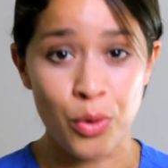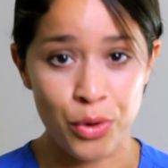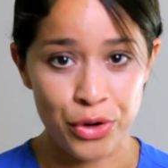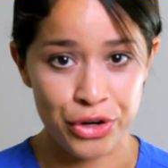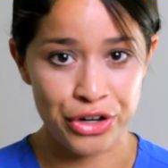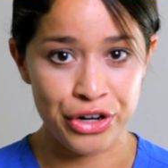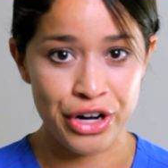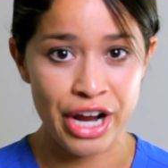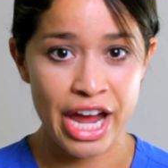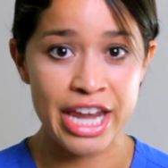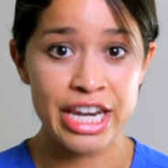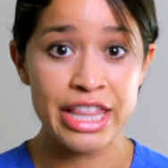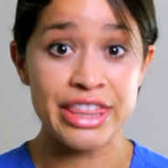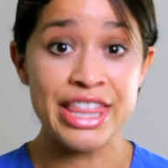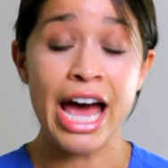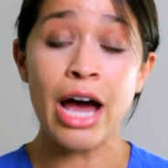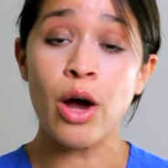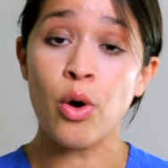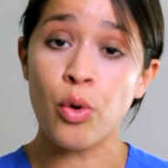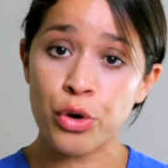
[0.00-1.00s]
order and
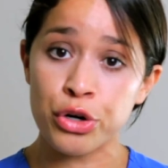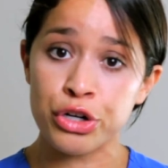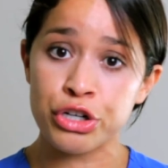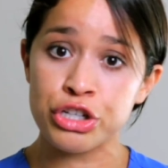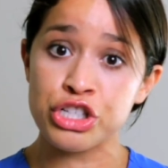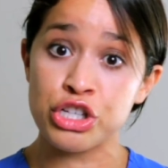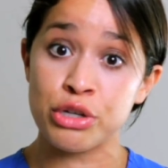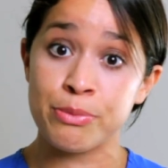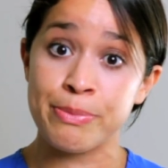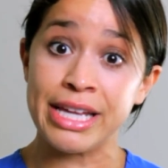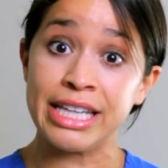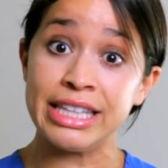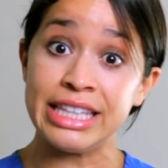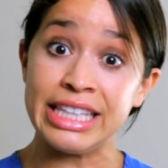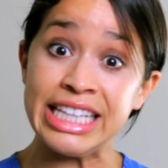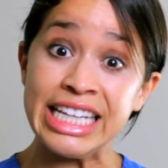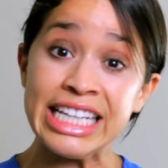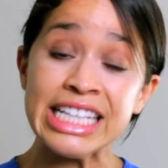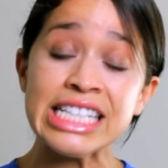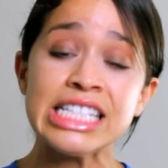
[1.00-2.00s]
that order should be
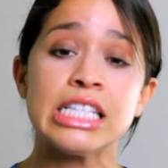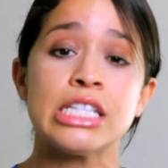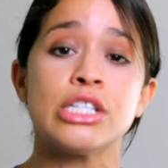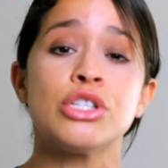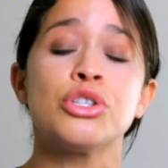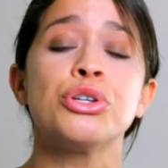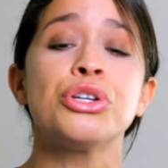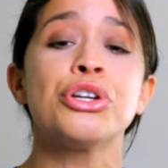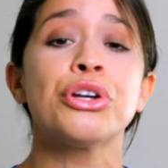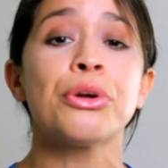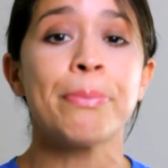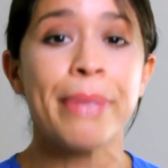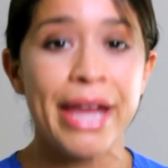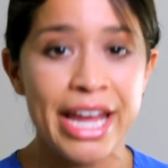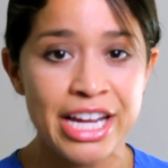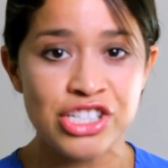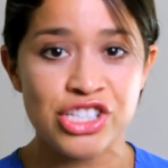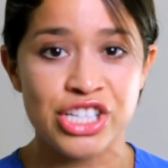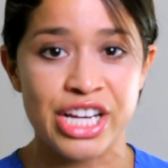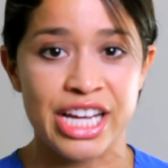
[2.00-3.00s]
linked to your
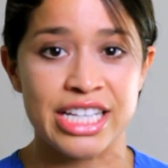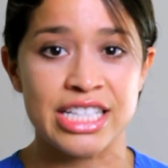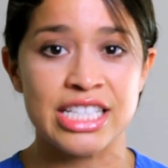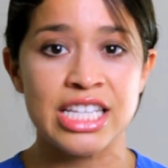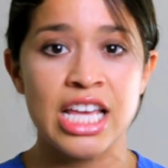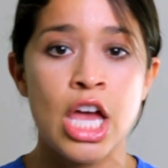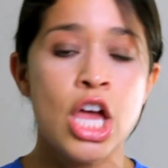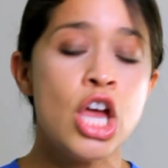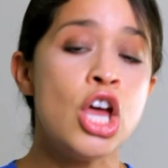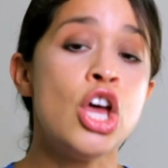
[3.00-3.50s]
patient.